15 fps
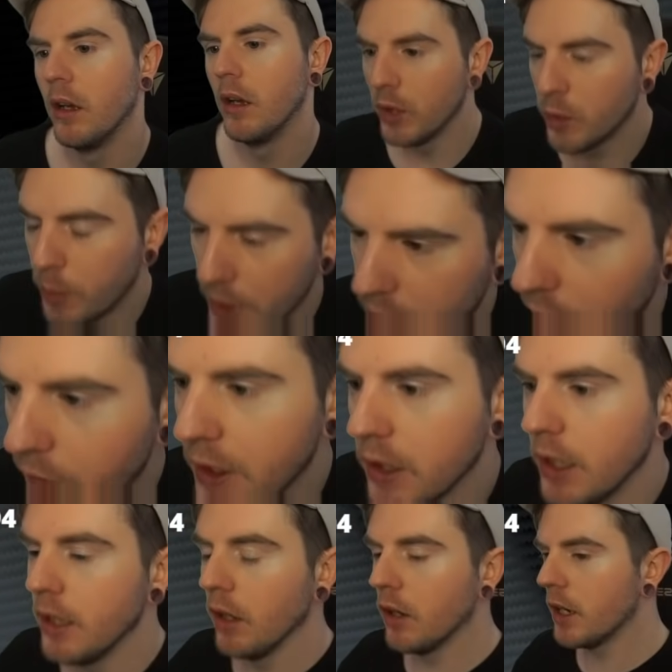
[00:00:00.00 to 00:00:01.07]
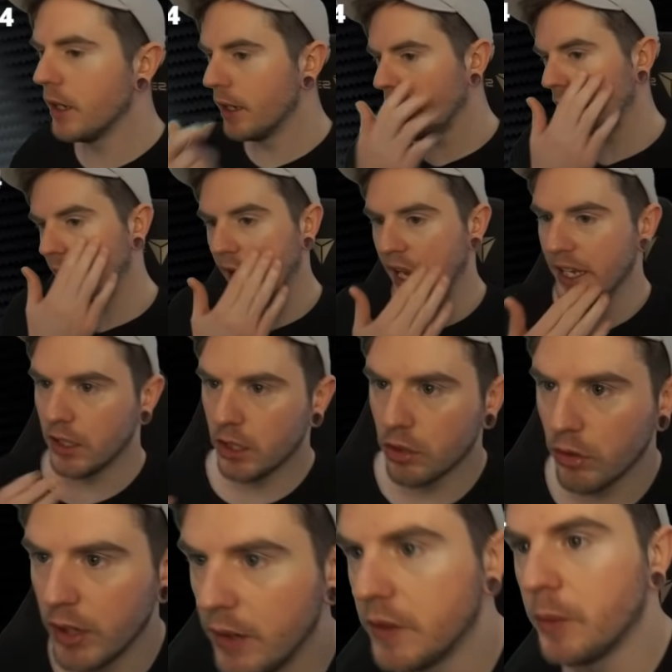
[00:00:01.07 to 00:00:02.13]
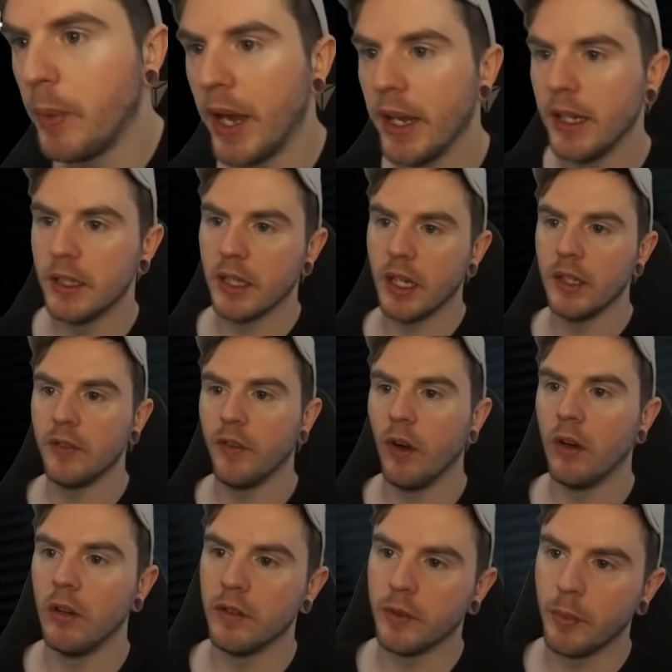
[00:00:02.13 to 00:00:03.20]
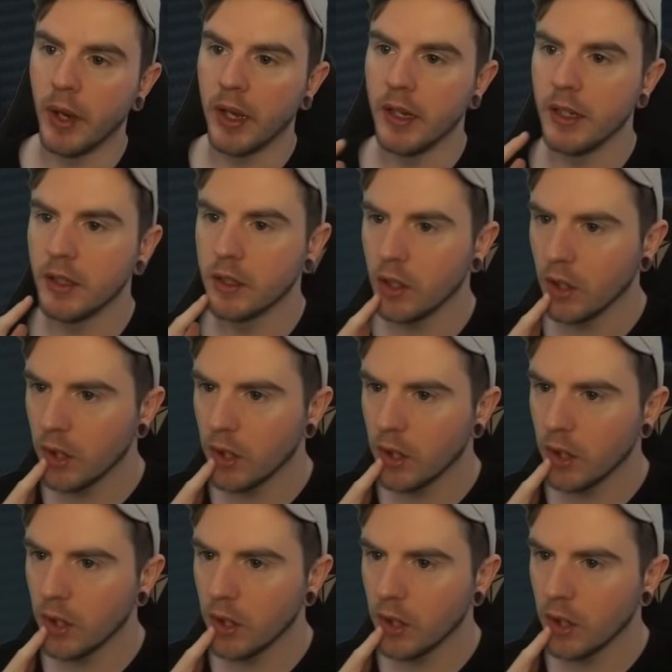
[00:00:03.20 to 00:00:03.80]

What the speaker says: we're specifically looking at, like, ace 3 of spades, ace 4 of spades.